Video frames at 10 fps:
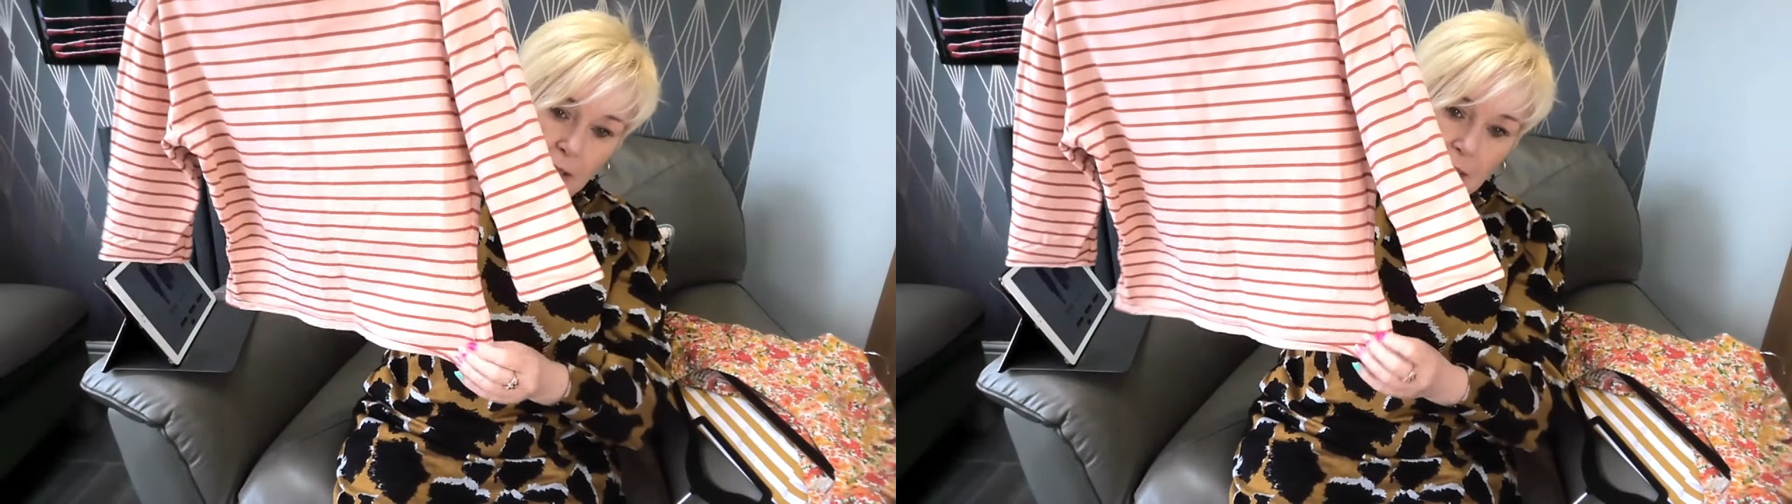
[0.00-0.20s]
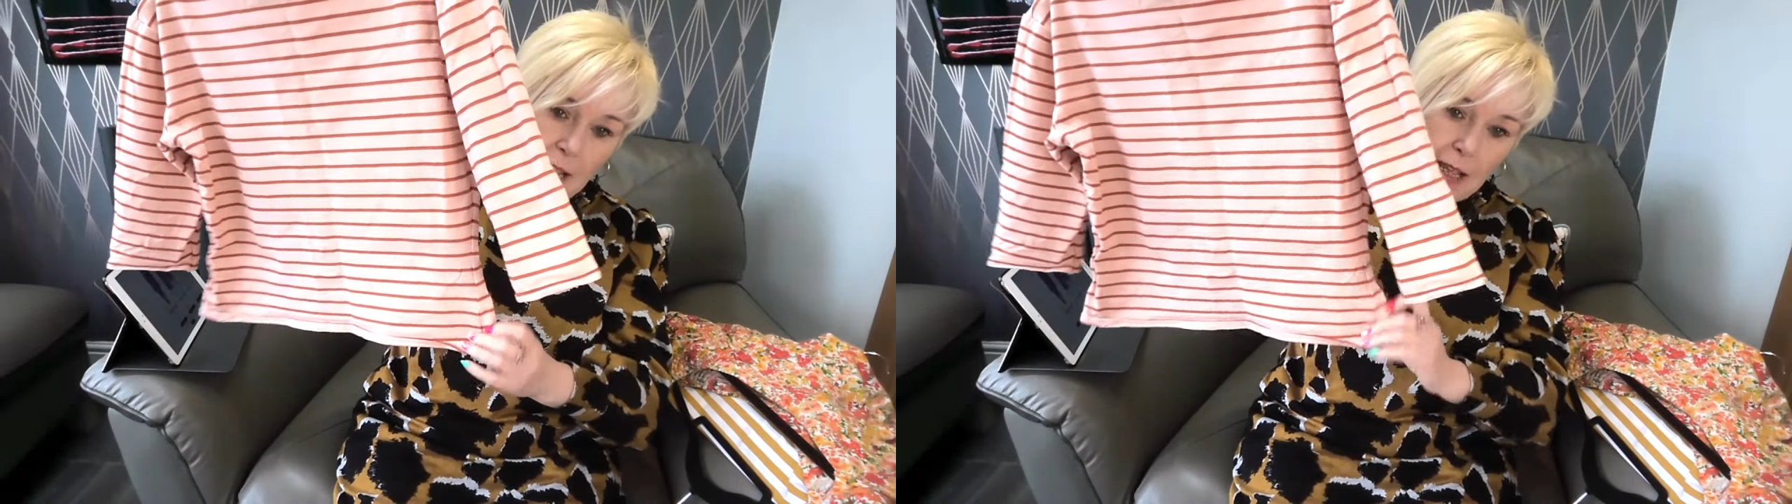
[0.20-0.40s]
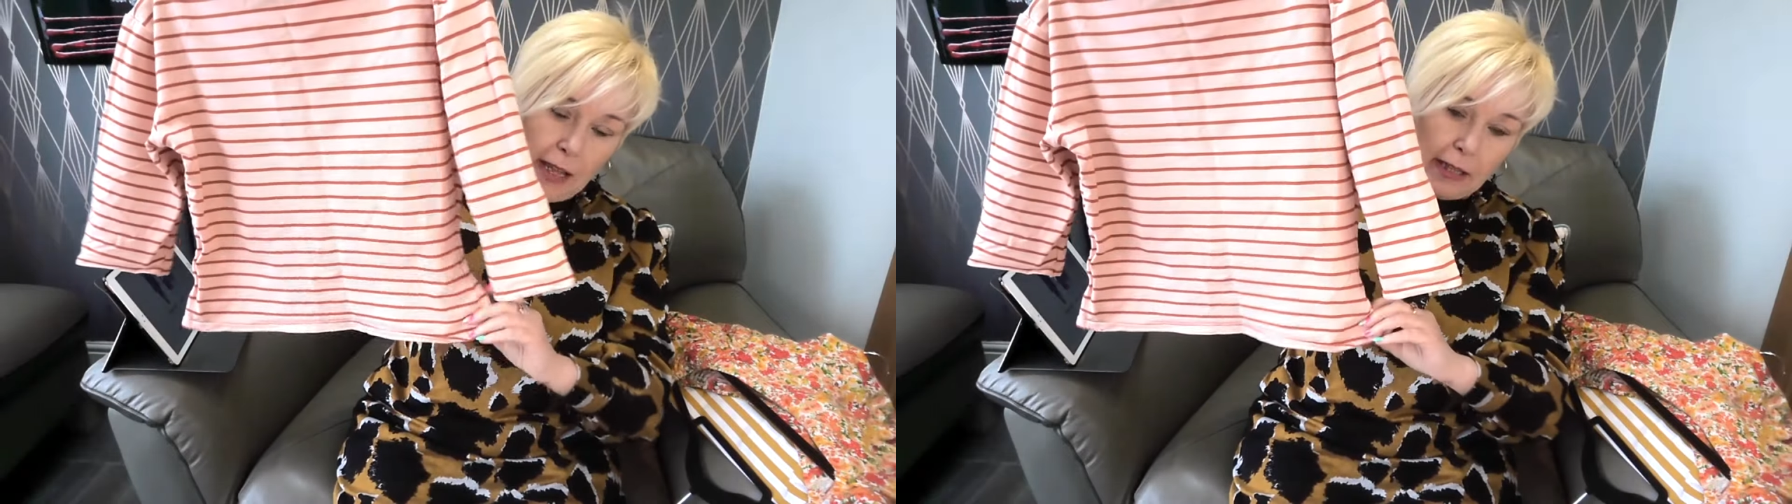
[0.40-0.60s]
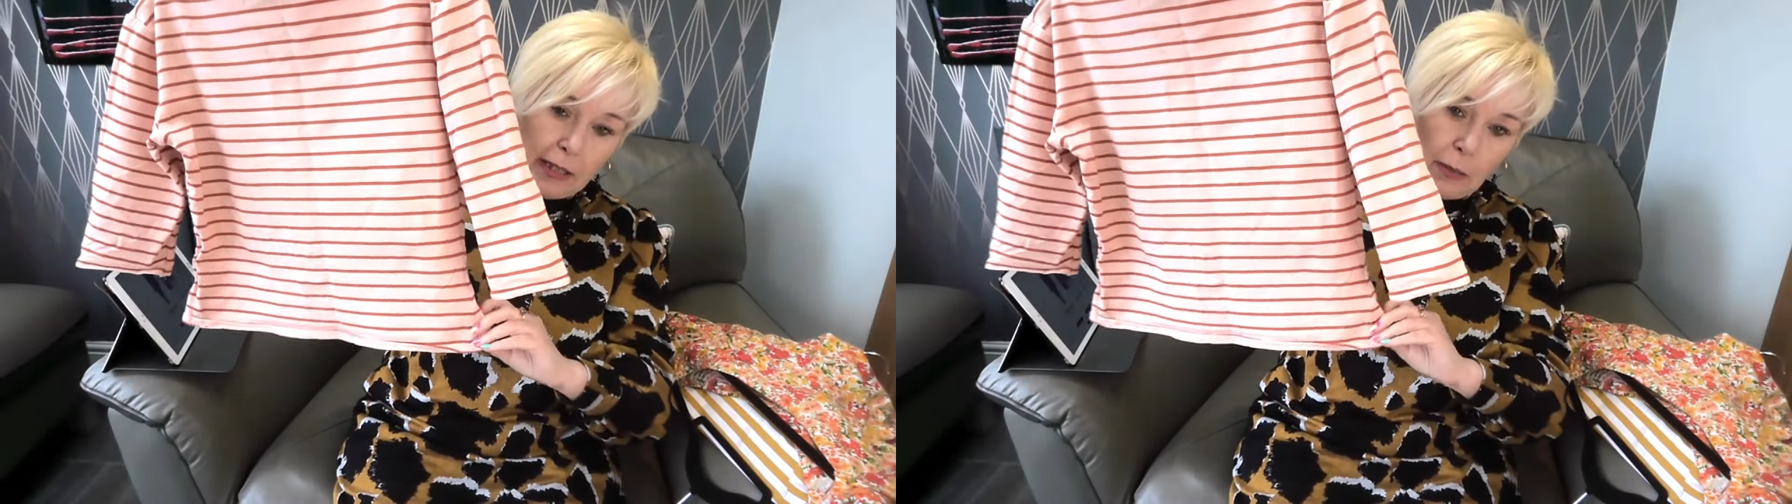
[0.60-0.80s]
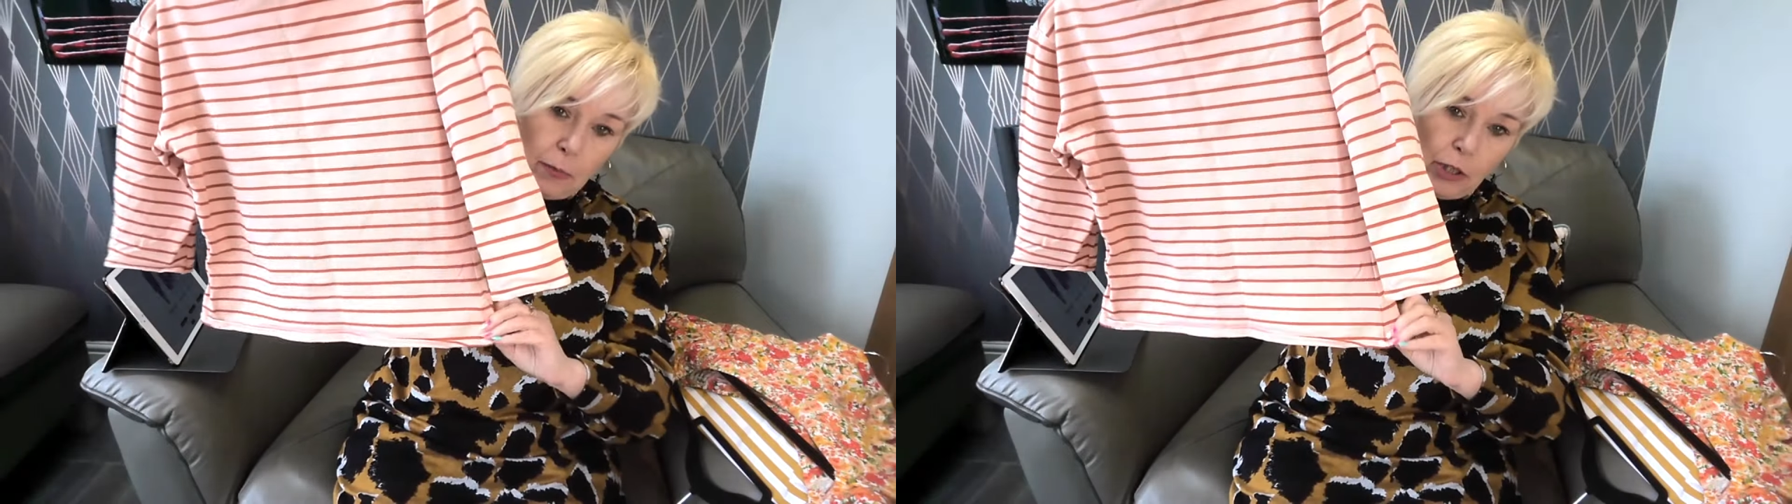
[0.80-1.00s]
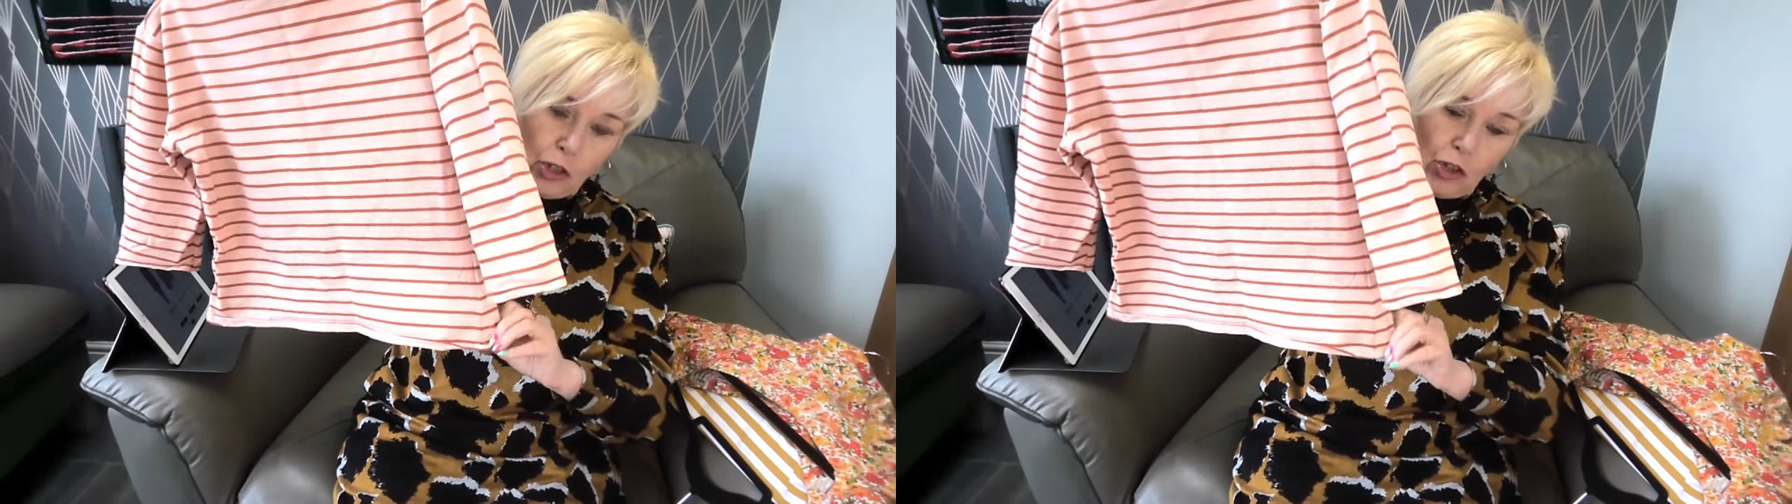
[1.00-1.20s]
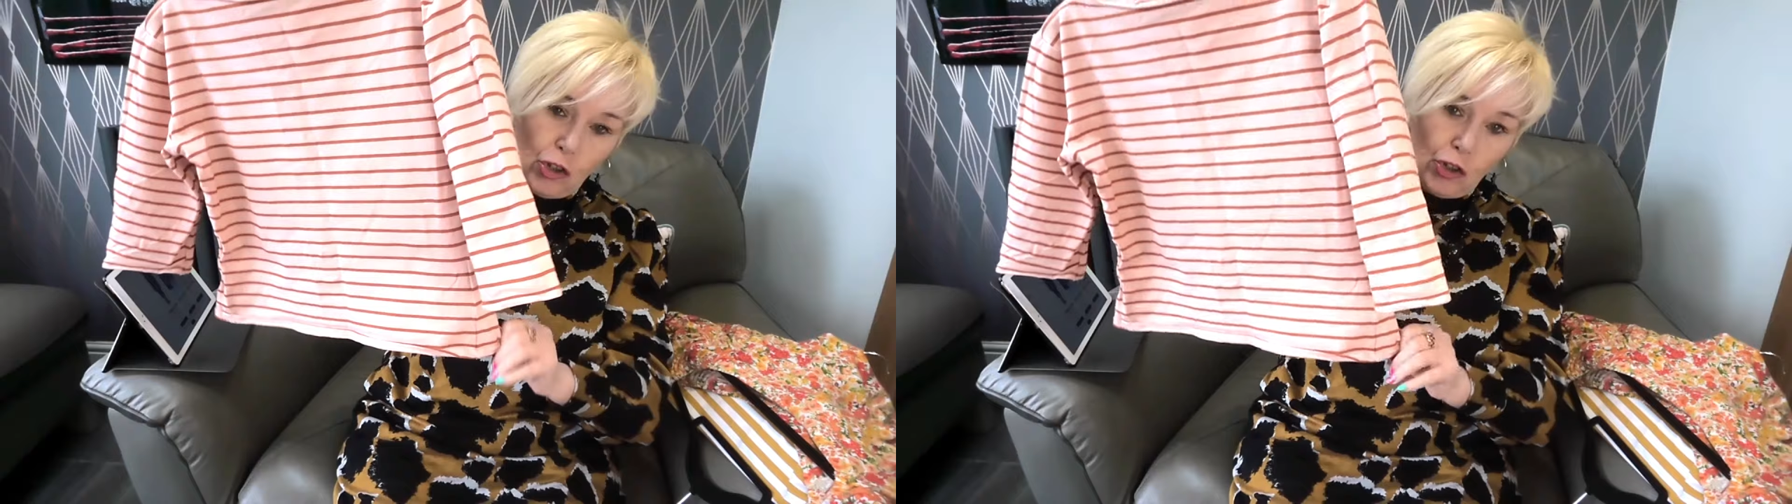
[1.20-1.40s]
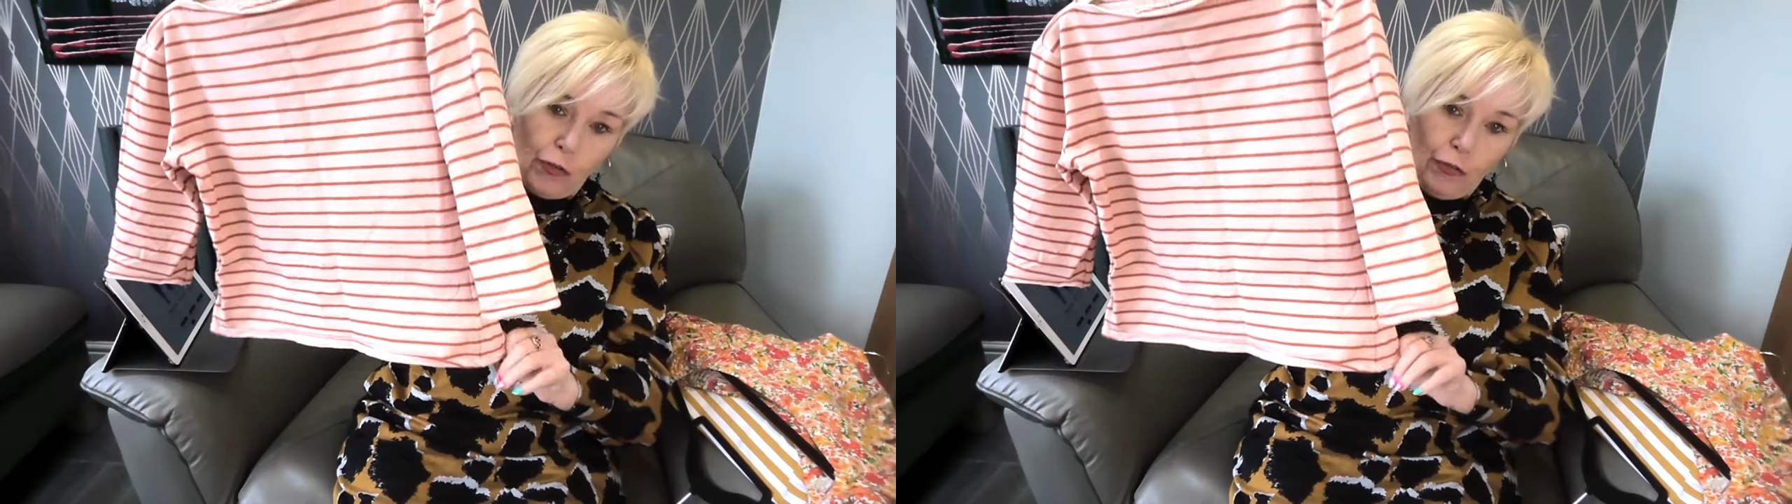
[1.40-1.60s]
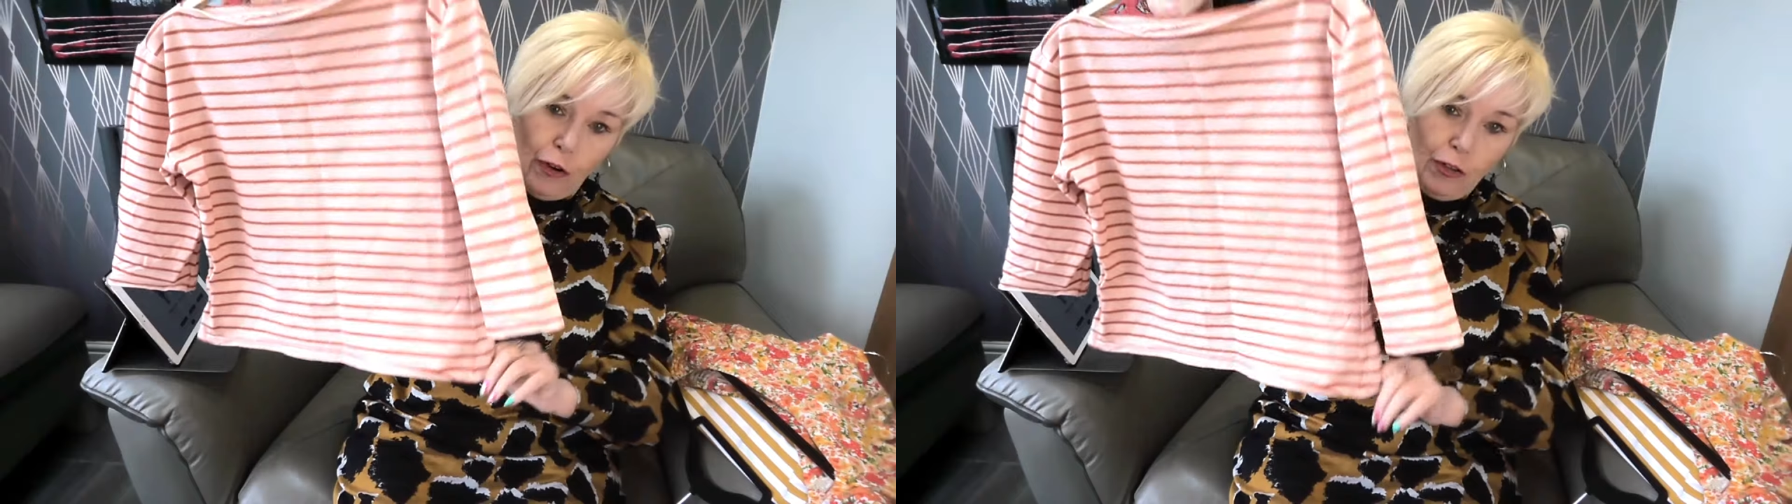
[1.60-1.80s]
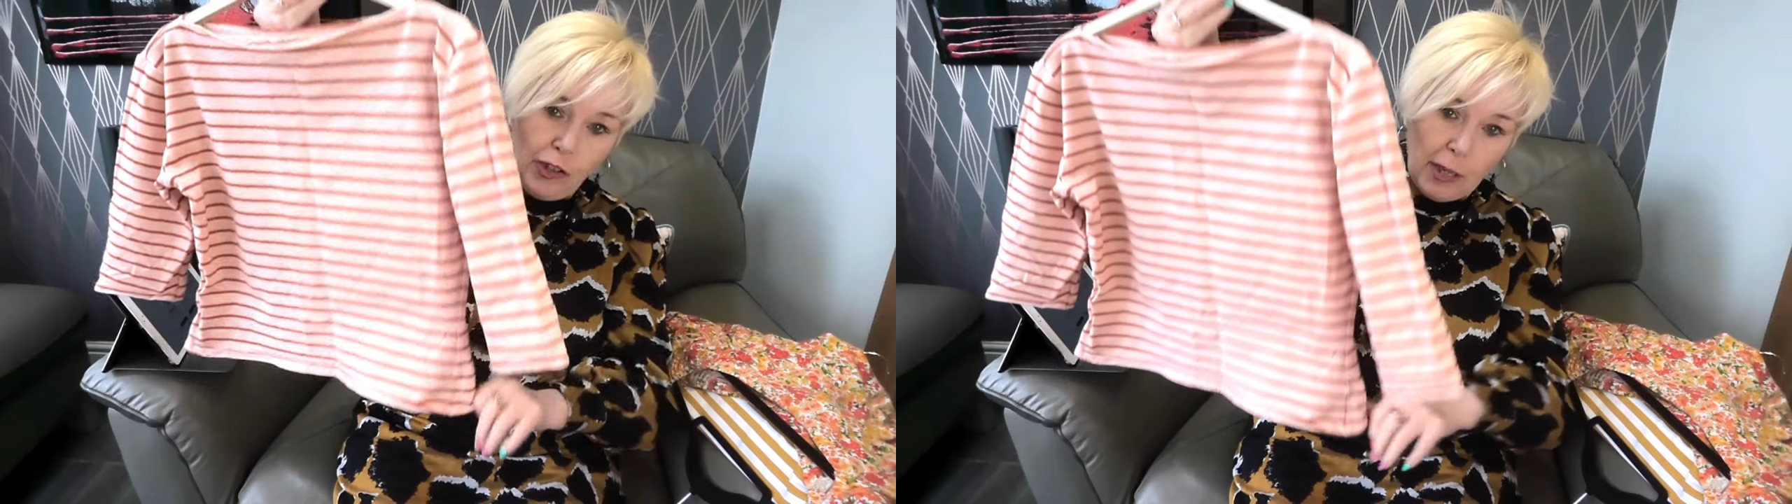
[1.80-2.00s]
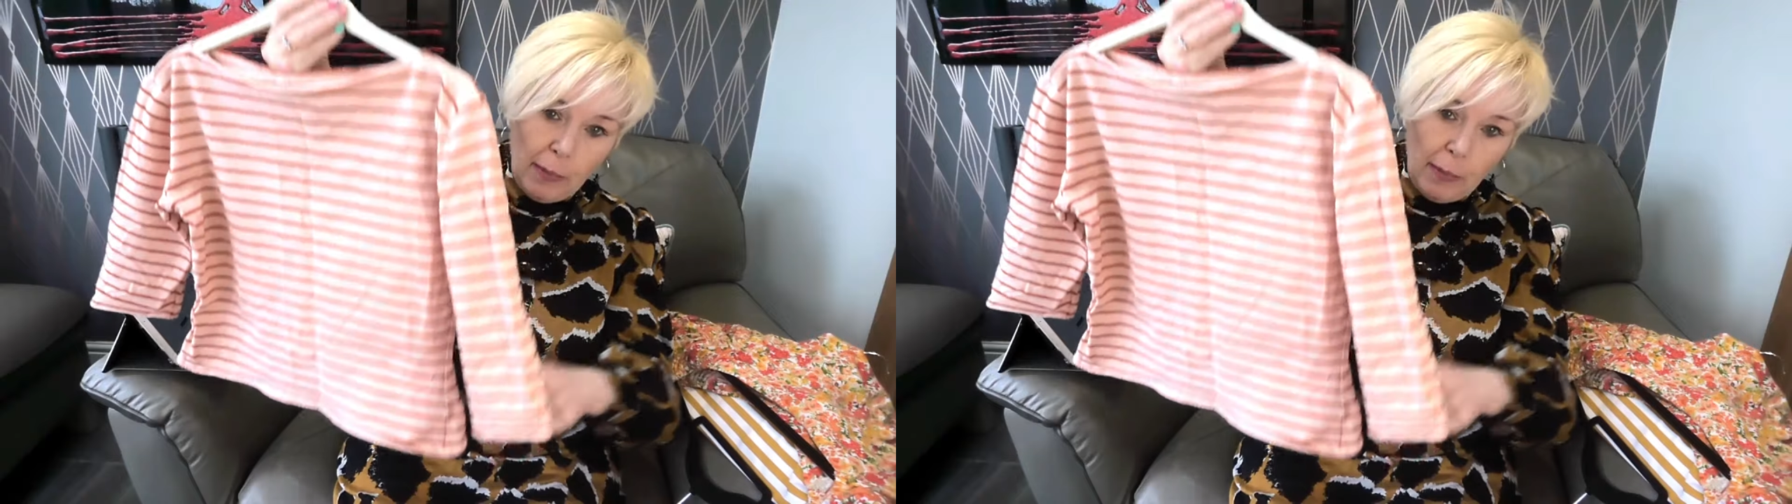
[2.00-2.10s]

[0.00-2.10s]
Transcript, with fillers: in the sides, but it's just the front,